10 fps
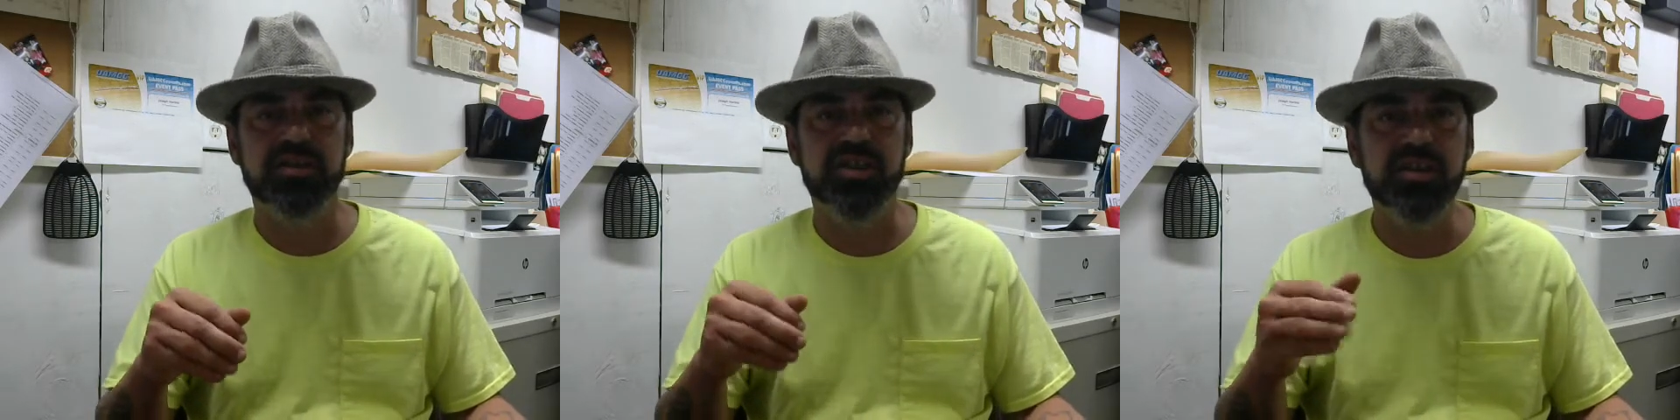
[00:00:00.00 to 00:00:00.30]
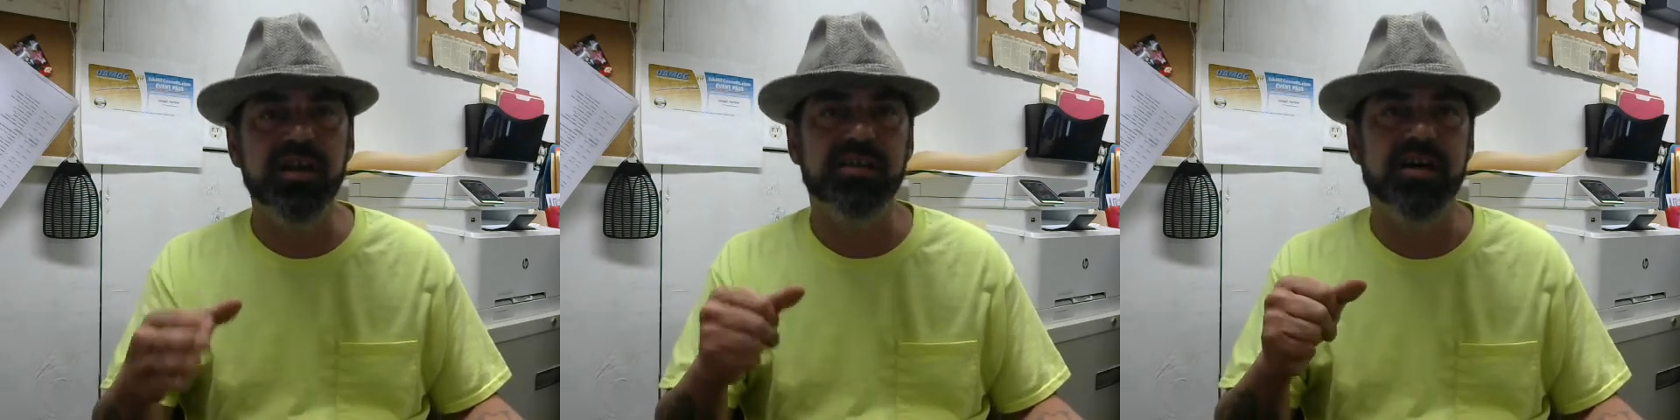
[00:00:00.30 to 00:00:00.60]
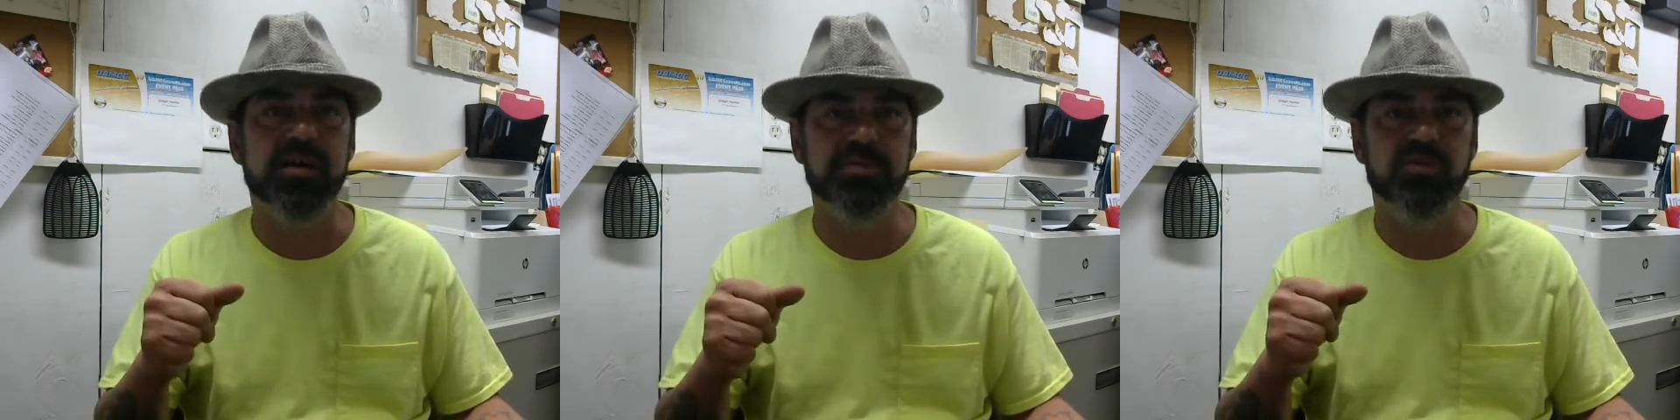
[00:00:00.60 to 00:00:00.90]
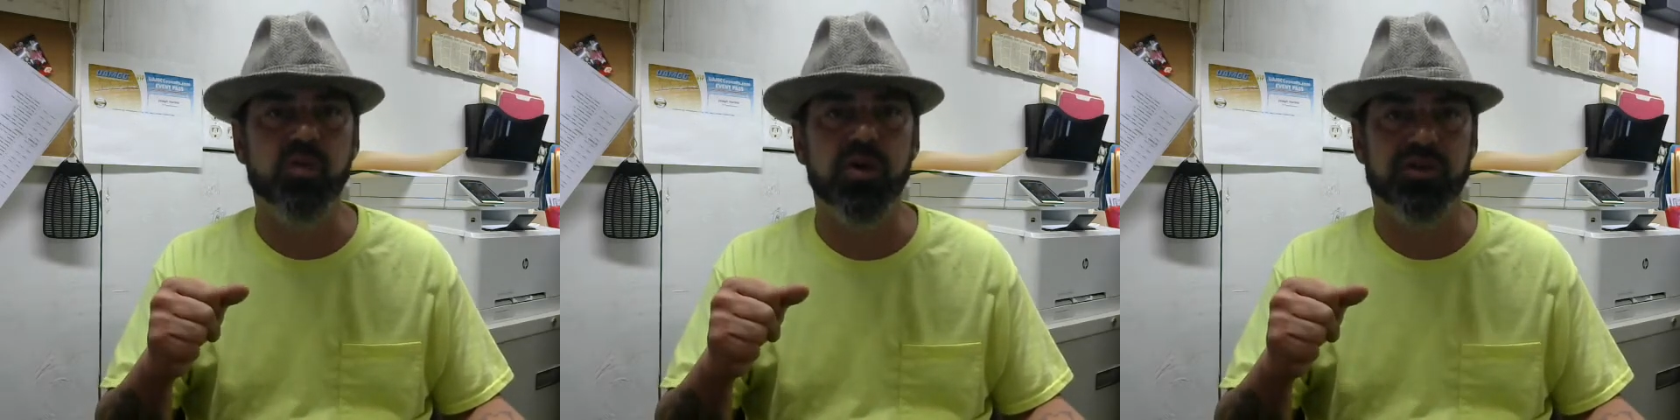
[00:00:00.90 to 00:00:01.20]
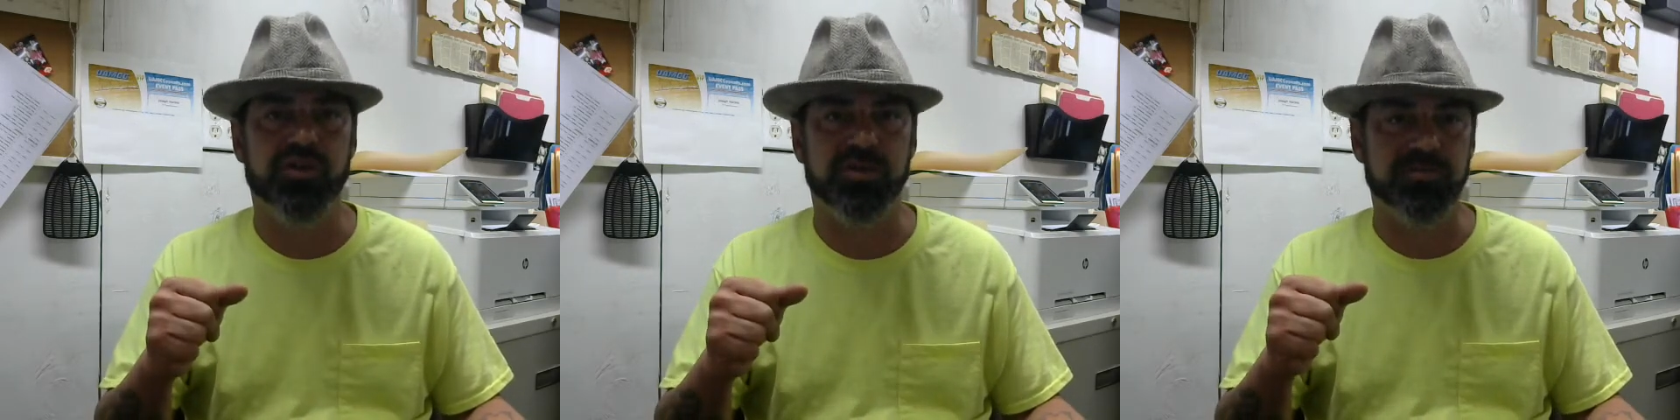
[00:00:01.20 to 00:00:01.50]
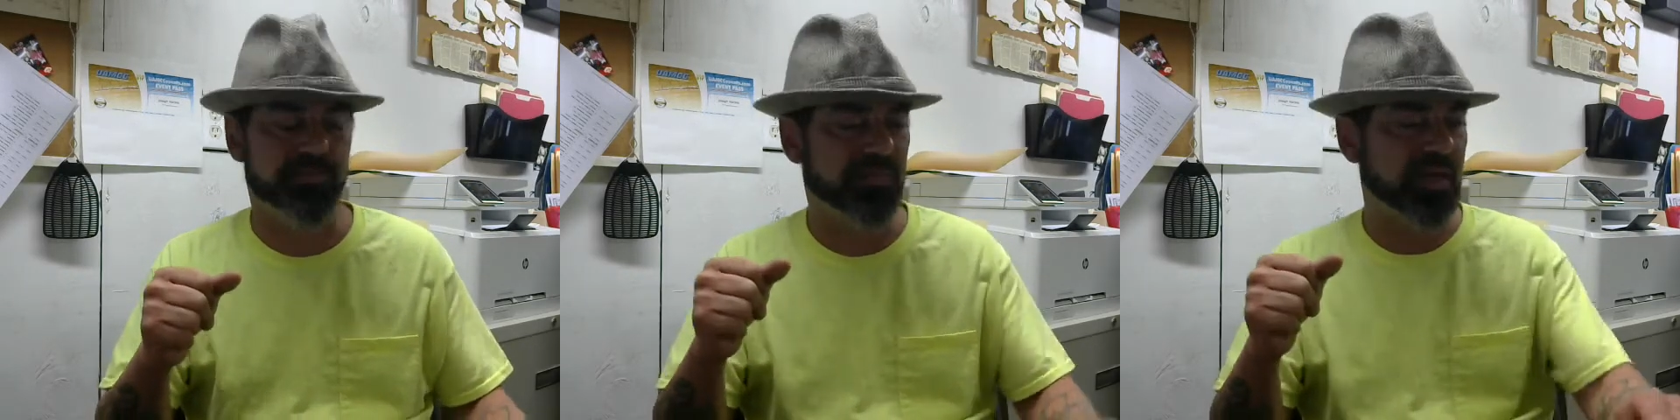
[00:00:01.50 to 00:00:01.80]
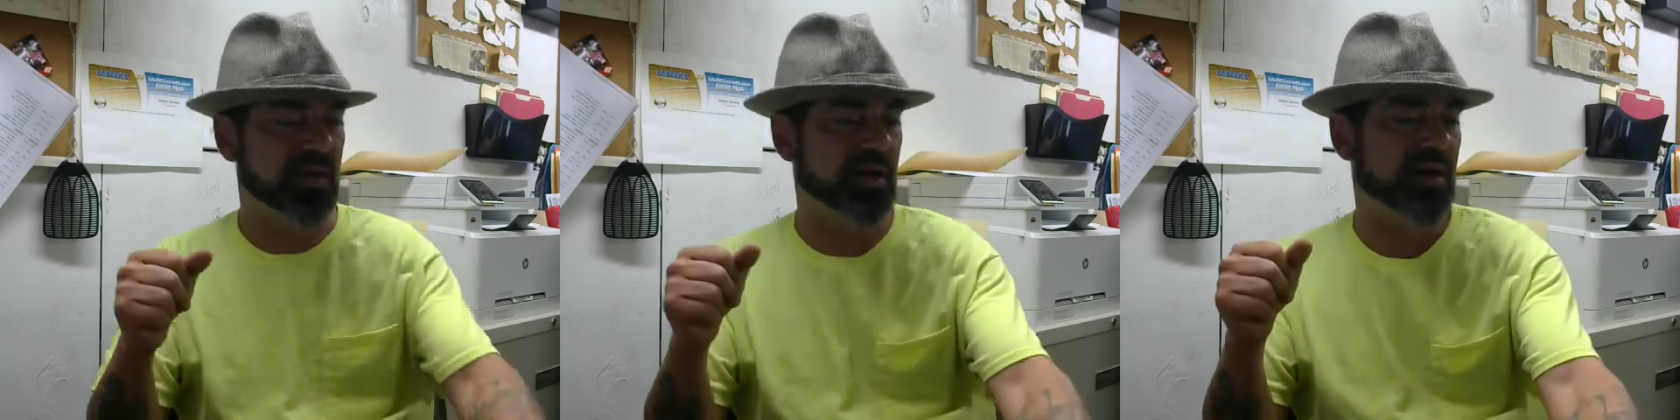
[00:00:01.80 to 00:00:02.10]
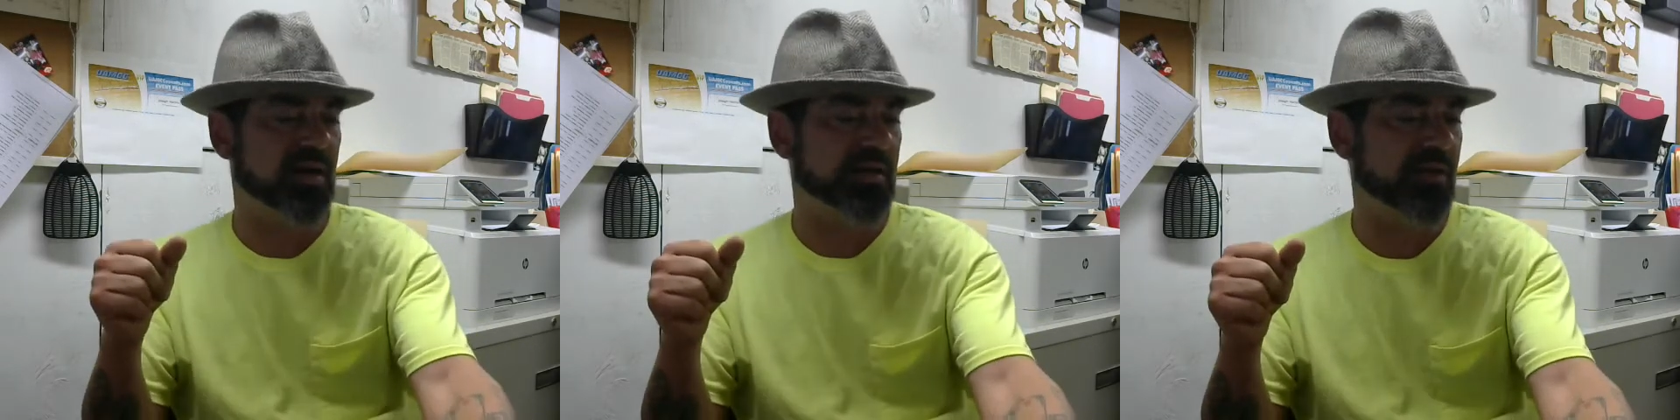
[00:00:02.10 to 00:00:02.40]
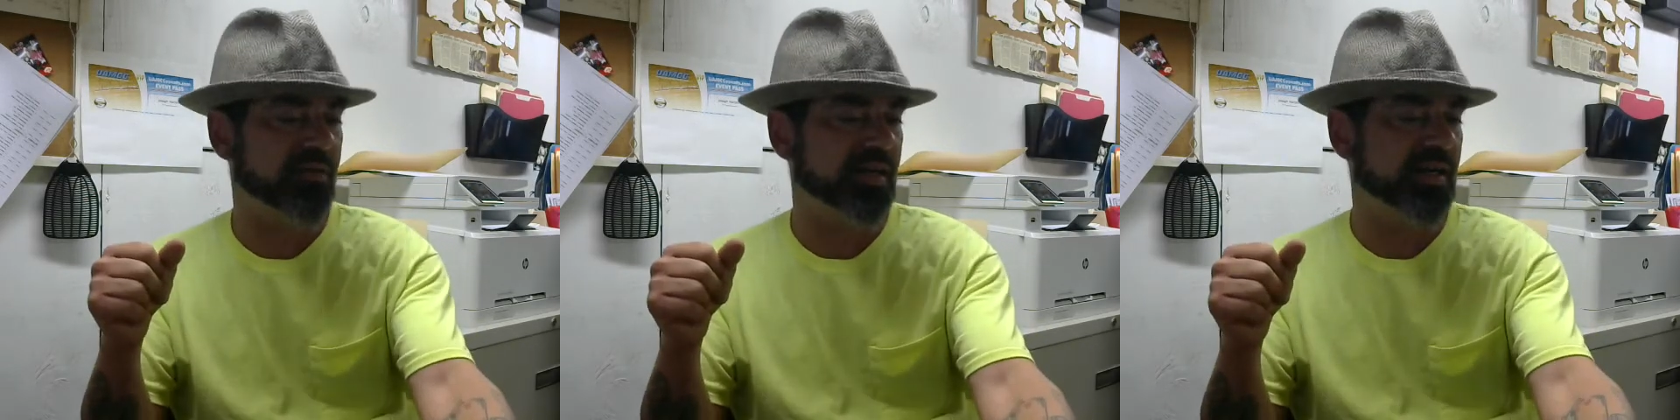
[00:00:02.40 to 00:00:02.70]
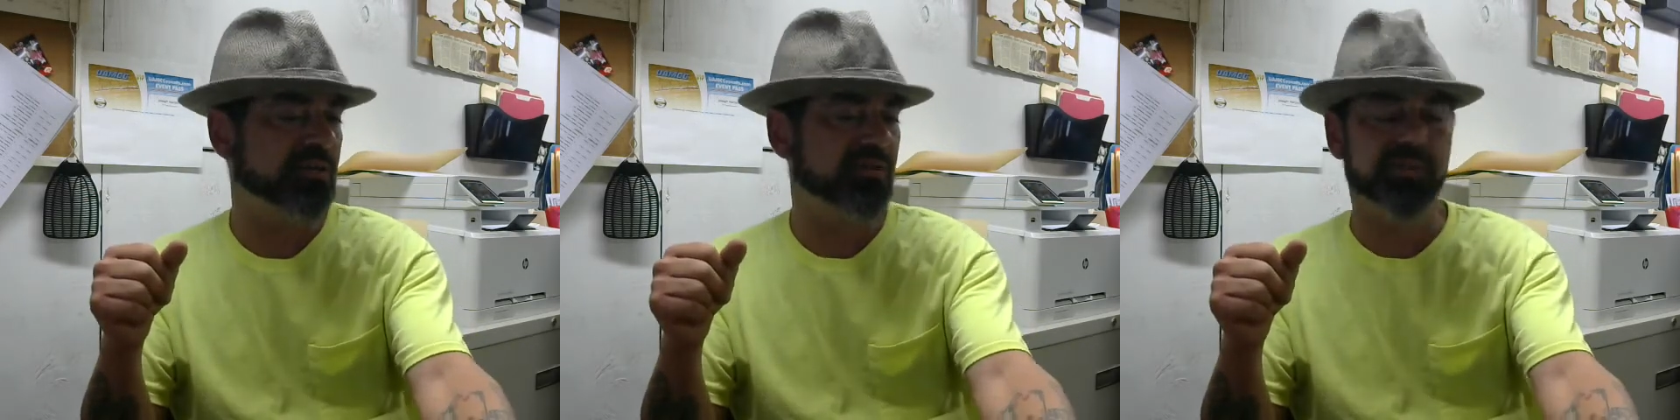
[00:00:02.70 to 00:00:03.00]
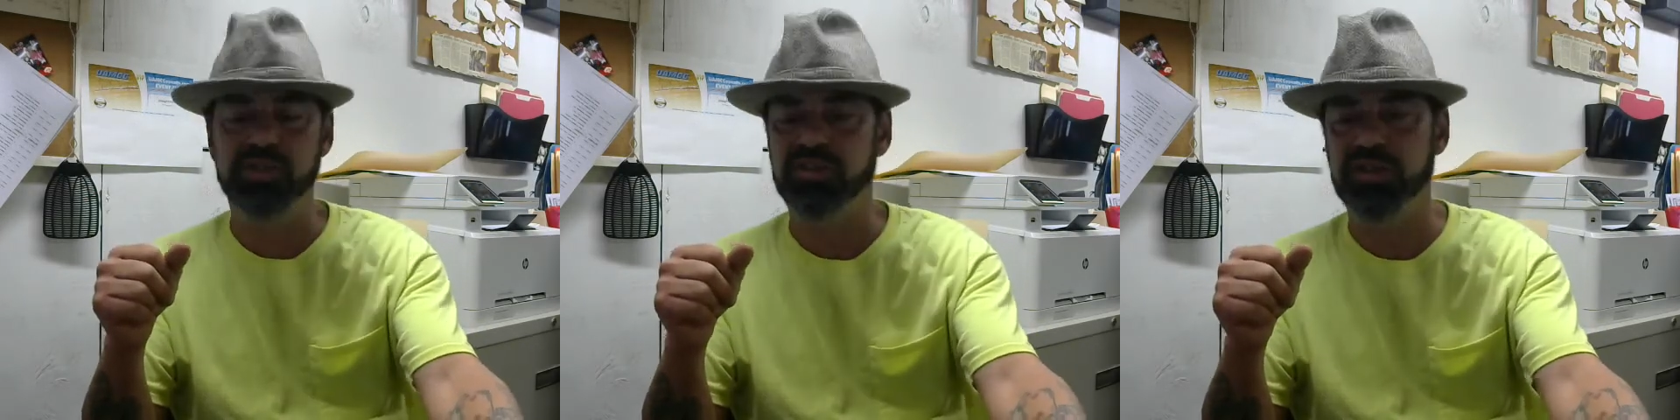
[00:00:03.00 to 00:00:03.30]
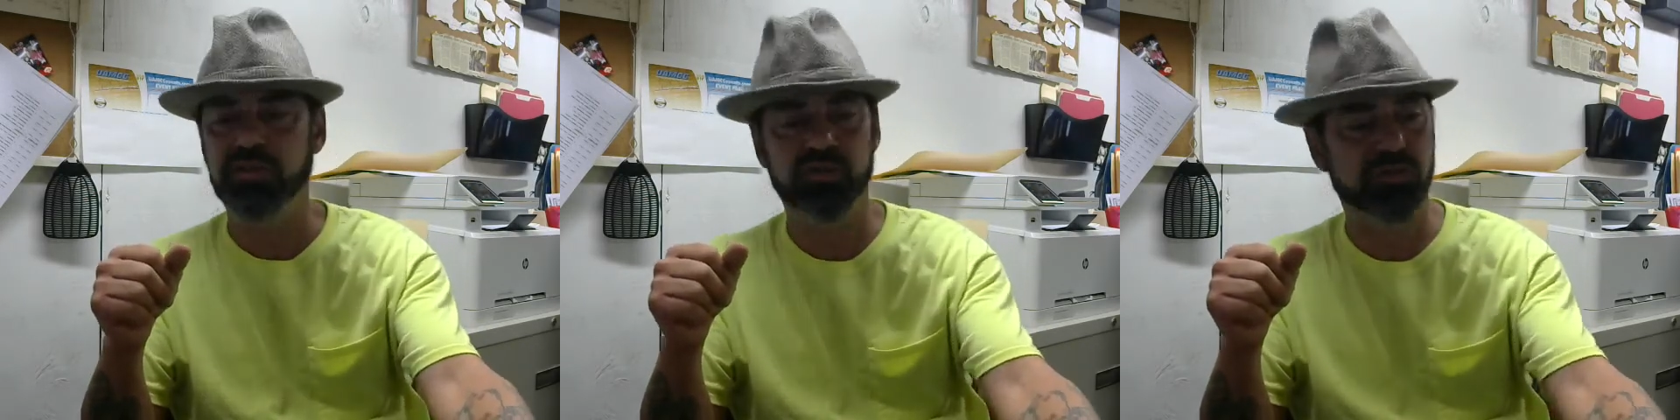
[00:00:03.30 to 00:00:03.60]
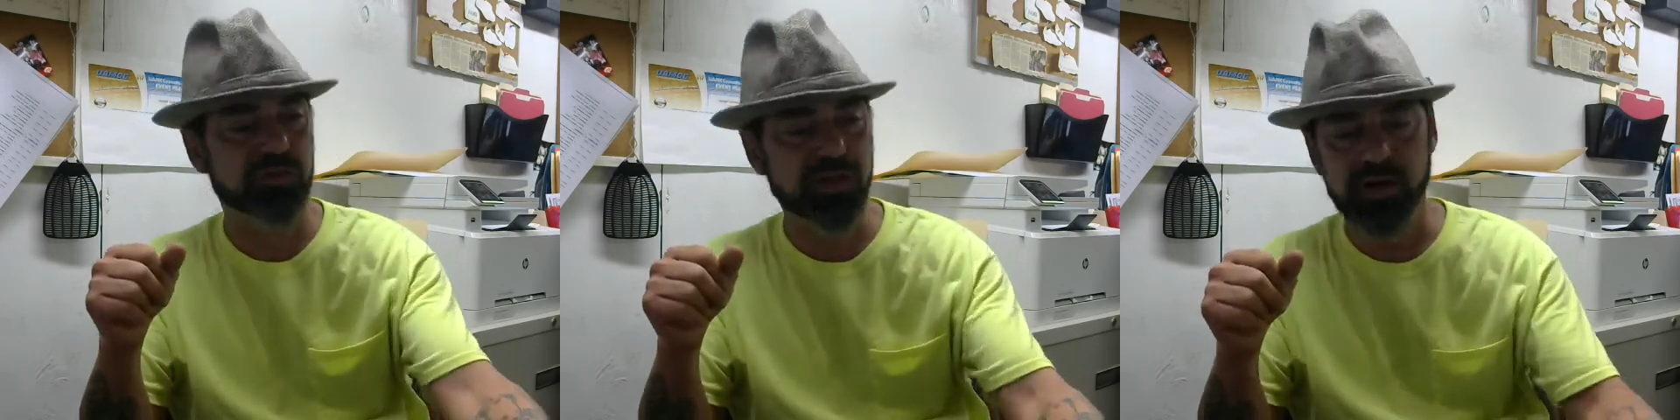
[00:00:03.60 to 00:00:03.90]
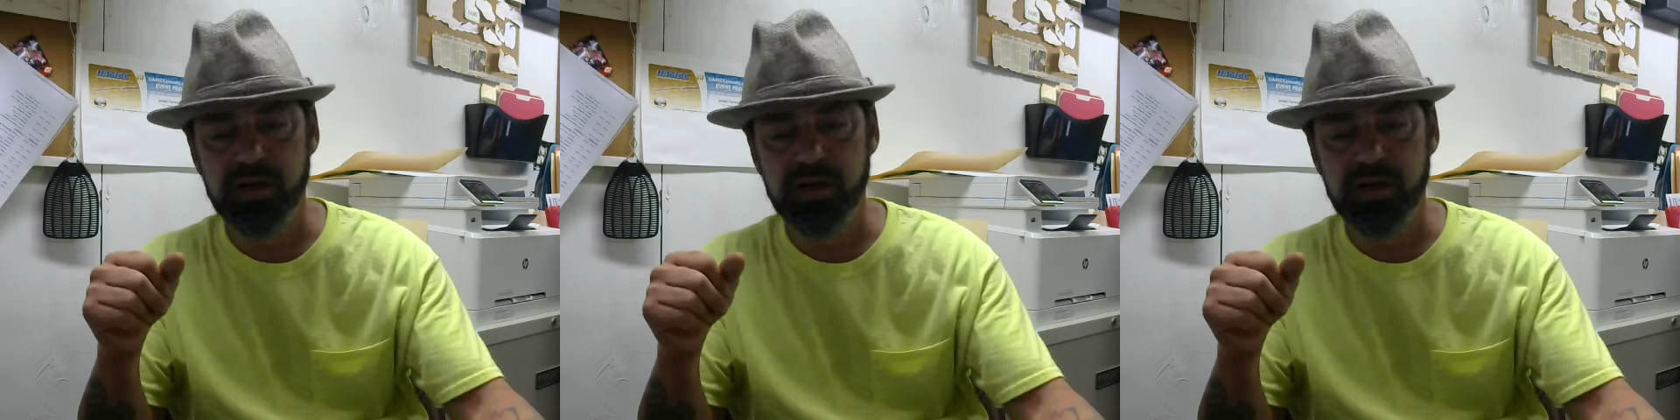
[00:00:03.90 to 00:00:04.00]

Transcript: Just like Thompson's Water Seal. I don't think they do it as much as they used to.